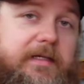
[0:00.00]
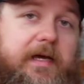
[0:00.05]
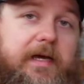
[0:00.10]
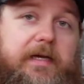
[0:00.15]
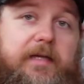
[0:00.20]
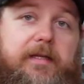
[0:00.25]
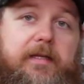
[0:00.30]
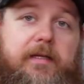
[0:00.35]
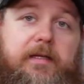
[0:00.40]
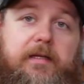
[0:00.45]
I
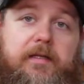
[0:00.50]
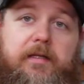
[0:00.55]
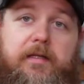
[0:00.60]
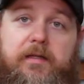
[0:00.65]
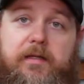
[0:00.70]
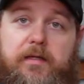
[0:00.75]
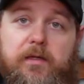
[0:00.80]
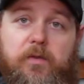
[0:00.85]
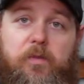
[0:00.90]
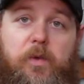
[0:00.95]
think
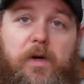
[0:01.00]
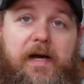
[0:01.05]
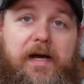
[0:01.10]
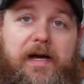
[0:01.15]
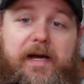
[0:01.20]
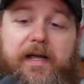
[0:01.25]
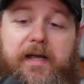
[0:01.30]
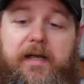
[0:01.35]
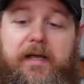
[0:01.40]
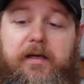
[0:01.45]
that the
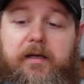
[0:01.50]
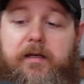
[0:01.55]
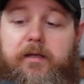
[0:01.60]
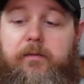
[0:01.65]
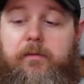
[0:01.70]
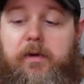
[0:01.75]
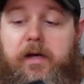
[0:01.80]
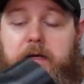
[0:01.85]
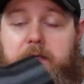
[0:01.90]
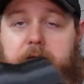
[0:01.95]
Y
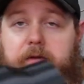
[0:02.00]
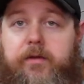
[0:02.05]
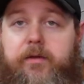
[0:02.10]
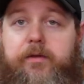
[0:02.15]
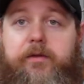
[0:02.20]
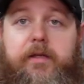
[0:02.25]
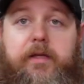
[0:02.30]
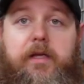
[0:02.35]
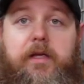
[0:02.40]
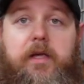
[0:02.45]
and my little
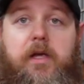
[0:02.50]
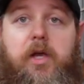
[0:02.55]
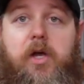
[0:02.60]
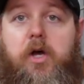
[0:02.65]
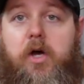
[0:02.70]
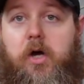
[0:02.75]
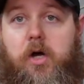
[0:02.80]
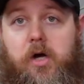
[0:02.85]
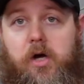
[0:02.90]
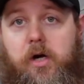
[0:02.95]
thing
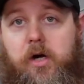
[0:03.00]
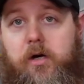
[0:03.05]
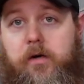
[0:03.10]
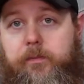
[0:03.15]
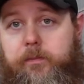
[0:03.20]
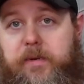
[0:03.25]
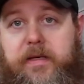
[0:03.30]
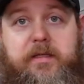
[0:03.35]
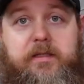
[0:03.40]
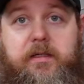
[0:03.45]
are
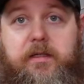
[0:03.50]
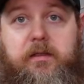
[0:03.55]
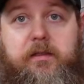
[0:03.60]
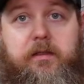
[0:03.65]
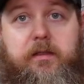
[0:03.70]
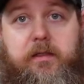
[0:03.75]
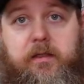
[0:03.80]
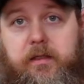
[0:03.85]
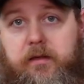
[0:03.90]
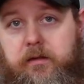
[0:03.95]

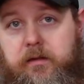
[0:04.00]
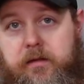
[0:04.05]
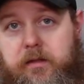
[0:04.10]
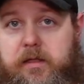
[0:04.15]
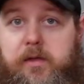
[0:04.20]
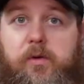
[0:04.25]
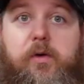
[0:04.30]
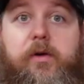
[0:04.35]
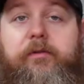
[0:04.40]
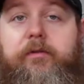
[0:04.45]
basically
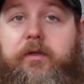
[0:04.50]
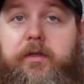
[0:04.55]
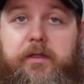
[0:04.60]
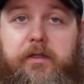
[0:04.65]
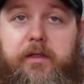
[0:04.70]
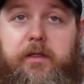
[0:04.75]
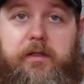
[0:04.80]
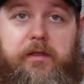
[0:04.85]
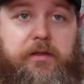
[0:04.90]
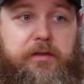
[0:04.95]
equivalent
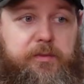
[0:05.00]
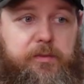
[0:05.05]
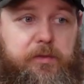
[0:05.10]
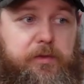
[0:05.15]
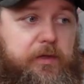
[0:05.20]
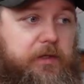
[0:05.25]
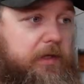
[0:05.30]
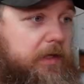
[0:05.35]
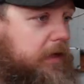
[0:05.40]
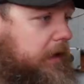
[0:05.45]
at this
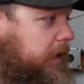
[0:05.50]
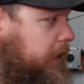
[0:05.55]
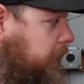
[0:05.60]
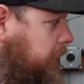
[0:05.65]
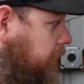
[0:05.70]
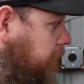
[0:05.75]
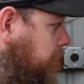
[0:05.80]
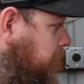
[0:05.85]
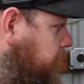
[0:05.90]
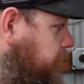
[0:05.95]
point.
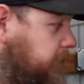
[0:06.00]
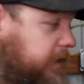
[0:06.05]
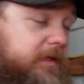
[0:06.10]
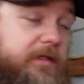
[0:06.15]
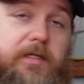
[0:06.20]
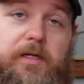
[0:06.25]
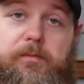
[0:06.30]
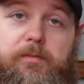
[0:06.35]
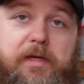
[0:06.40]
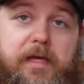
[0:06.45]
In
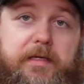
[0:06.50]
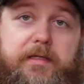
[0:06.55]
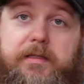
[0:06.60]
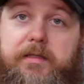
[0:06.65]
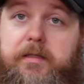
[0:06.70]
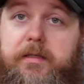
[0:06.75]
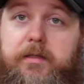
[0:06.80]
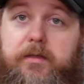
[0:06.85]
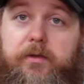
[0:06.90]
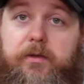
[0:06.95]
some
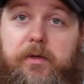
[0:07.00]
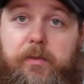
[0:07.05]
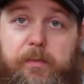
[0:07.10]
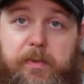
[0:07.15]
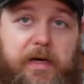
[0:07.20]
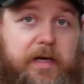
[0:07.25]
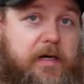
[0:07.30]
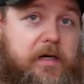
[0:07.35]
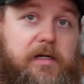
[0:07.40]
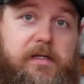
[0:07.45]
cases it's a little
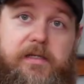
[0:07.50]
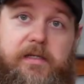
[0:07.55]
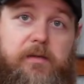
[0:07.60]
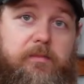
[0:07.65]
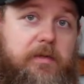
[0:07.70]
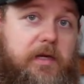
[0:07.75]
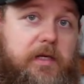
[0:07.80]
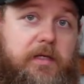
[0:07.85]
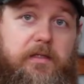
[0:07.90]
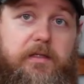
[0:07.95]
better, in some
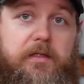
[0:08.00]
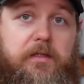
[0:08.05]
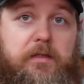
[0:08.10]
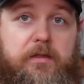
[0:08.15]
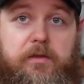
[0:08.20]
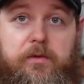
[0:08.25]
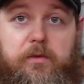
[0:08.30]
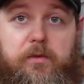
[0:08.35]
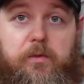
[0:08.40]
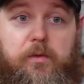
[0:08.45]
cases it's
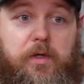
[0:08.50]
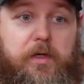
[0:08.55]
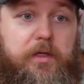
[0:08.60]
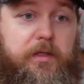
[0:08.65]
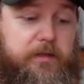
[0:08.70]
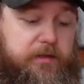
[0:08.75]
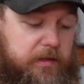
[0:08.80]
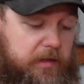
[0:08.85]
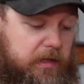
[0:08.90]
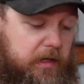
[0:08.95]
a little
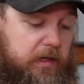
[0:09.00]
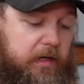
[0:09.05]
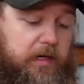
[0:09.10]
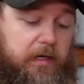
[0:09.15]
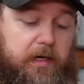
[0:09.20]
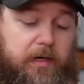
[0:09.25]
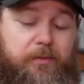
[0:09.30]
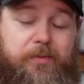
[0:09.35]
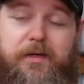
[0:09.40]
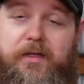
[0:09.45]
worse,
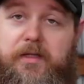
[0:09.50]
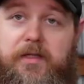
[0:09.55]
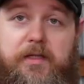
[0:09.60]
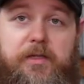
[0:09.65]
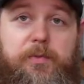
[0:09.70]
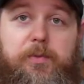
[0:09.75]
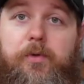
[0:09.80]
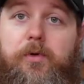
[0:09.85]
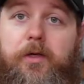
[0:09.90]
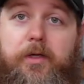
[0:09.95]
but at this
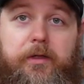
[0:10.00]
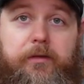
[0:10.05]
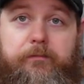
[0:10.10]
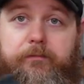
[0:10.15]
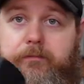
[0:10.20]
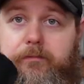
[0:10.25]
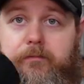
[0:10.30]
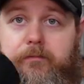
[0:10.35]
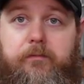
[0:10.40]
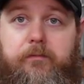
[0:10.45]
point
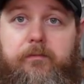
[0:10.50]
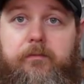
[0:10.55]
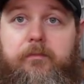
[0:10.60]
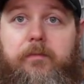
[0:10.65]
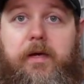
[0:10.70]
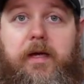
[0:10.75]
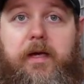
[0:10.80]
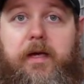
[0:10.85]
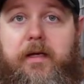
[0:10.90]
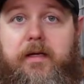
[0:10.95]

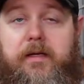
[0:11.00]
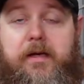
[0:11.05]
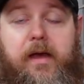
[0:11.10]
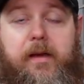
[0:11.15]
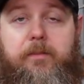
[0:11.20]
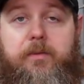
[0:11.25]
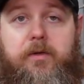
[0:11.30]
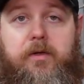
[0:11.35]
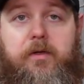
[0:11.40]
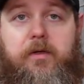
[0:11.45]
my
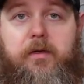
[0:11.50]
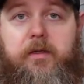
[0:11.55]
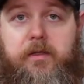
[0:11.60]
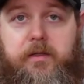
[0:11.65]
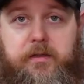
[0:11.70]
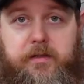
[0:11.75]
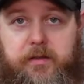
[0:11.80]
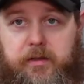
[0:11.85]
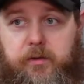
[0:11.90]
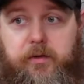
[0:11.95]
adapter
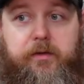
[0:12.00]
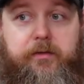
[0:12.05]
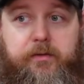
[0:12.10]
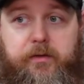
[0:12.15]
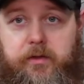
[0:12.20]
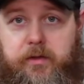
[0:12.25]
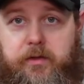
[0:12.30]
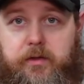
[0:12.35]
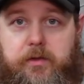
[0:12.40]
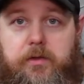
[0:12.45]
is
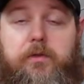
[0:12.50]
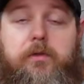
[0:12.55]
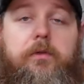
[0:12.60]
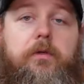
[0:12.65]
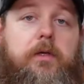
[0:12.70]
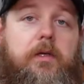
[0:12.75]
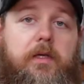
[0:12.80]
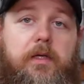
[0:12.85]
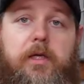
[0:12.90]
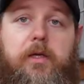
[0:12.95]
equivalent
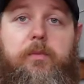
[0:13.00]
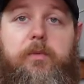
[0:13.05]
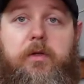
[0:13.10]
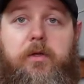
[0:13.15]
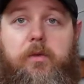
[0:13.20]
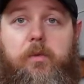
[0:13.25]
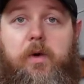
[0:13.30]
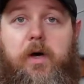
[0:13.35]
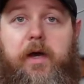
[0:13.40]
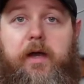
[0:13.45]
to keeping
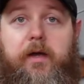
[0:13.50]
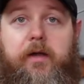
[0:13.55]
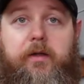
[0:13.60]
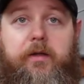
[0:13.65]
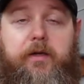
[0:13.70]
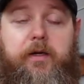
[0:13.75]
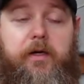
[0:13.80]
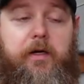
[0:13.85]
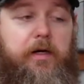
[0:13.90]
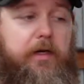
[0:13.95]
the Y
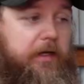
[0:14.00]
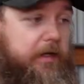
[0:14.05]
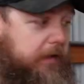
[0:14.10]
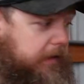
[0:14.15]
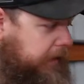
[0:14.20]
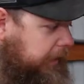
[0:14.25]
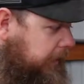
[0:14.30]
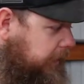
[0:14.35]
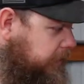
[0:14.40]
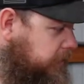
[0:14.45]
on there.
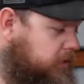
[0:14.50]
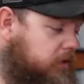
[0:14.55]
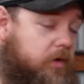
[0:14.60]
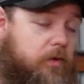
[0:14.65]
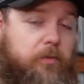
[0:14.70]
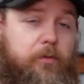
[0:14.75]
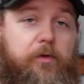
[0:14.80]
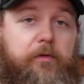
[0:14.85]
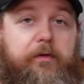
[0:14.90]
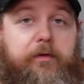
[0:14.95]
And so
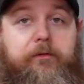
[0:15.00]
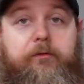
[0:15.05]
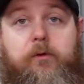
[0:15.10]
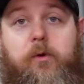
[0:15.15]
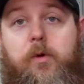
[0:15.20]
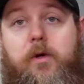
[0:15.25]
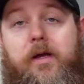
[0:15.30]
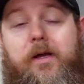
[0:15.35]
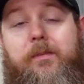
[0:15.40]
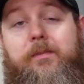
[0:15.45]
moving
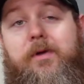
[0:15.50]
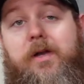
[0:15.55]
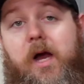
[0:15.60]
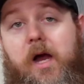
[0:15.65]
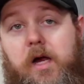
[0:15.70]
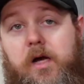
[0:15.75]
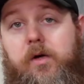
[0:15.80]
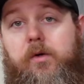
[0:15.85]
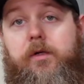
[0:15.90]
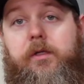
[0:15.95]
forward, I'm
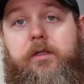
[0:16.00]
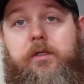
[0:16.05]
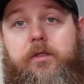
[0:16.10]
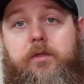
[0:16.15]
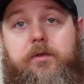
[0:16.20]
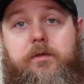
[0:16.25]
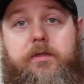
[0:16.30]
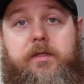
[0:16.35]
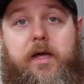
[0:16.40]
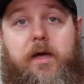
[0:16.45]
not going to
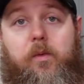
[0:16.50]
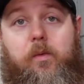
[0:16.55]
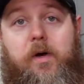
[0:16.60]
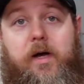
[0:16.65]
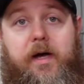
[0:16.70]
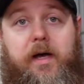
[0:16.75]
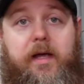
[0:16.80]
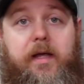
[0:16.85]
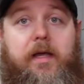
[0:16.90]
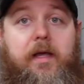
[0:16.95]
use that
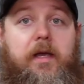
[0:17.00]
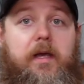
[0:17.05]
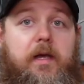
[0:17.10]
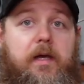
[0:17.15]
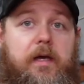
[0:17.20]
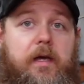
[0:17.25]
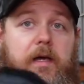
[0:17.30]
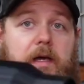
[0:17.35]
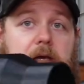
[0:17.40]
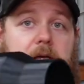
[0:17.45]
Y
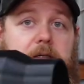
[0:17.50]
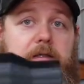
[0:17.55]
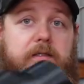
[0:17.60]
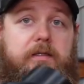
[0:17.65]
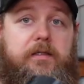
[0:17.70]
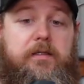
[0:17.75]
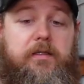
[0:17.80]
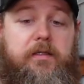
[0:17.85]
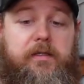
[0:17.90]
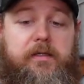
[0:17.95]

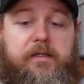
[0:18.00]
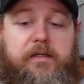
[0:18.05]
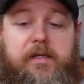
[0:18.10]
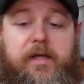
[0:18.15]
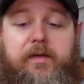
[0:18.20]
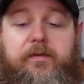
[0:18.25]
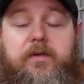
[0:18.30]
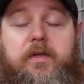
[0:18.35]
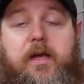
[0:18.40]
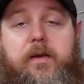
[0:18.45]
just to
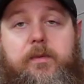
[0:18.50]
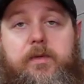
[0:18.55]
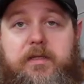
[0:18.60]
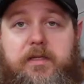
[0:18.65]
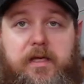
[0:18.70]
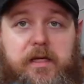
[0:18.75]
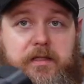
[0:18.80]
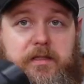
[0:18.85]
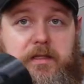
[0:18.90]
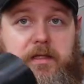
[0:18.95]
save time in
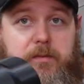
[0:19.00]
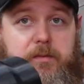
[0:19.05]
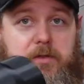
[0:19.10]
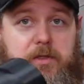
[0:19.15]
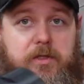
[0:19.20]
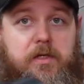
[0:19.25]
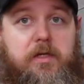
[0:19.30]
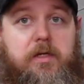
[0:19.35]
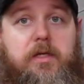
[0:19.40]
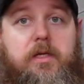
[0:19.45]
testing. I'm
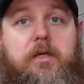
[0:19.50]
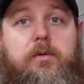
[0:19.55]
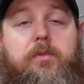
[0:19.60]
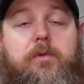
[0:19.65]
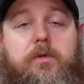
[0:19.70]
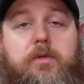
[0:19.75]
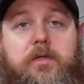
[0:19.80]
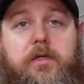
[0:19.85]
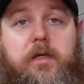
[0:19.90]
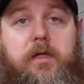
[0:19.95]
just going to keep
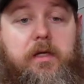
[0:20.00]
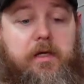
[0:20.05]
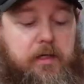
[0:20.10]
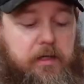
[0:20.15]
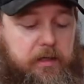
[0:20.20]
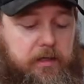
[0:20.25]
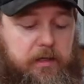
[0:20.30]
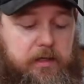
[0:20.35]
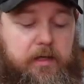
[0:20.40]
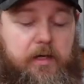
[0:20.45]
using
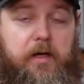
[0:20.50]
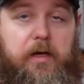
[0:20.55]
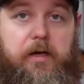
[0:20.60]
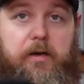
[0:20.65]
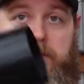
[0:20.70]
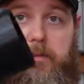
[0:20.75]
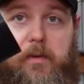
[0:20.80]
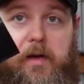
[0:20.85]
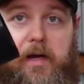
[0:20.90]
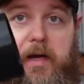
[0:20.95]

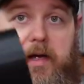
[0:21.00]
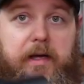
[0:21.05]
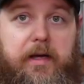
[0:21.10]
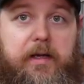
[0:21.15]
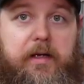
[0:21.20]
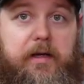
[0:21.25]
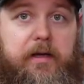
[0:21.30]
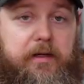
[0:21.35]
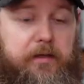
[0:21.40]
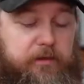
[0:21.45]

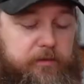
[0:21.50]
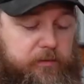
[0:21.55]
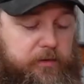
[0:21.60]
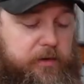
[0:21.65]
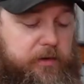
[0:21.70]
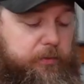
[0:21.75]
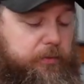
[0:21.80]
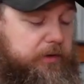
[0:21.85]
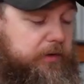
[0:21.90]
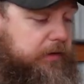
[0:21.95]
my
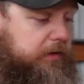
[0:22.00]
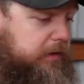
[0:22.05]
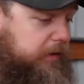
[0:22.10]
3D printed